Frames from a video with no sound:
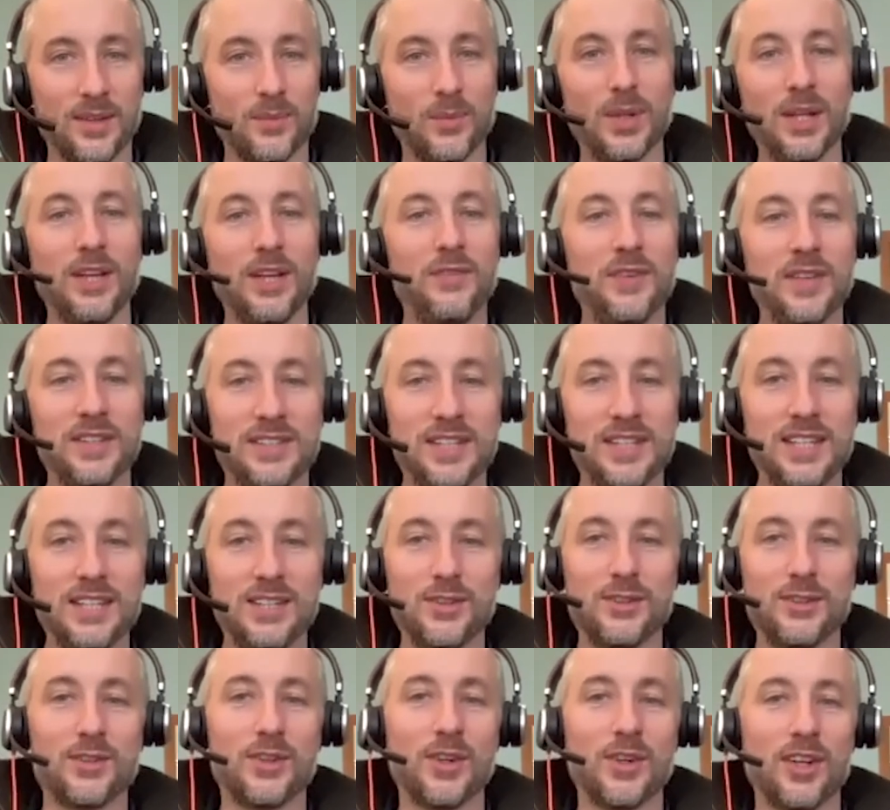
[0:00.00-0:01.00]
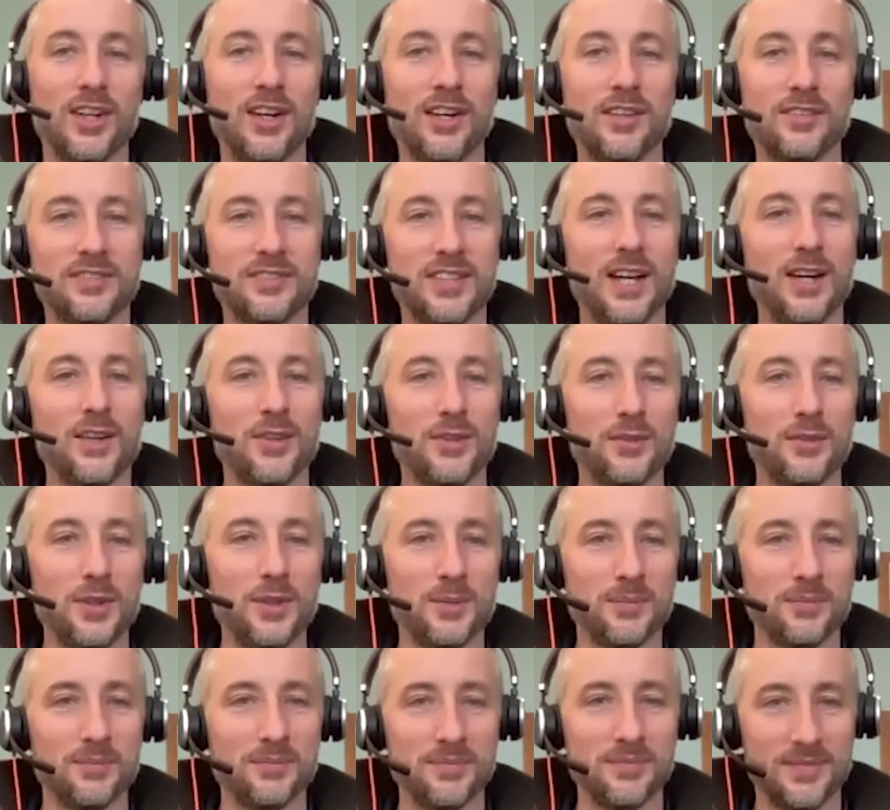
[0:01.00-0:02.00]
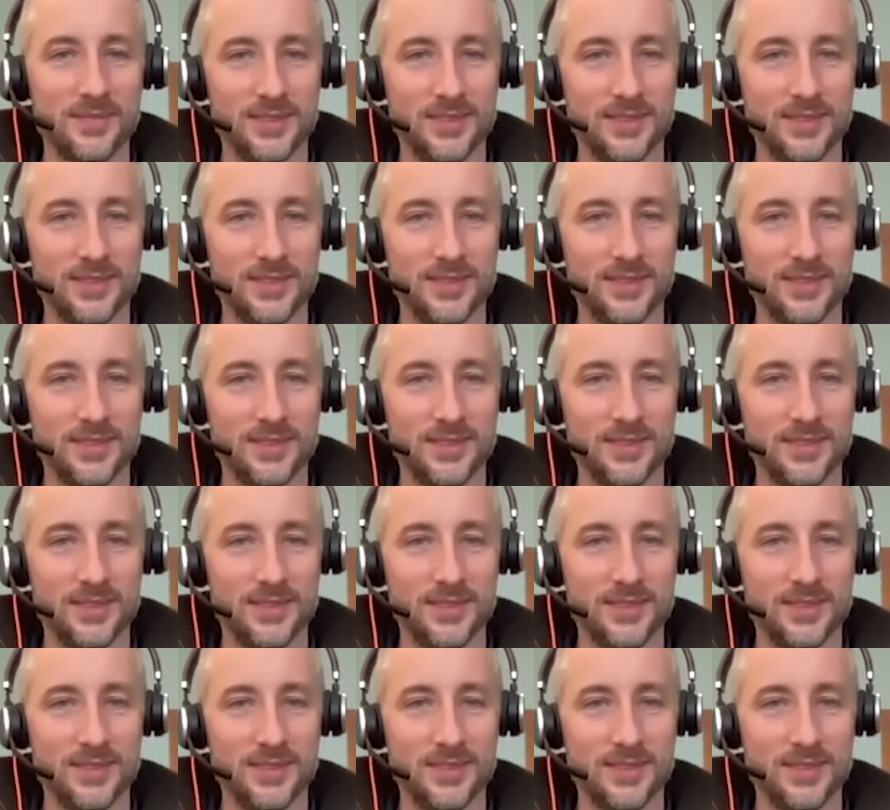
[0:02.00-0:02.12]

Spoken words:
Well, if it did, you'd have got laughed out the room.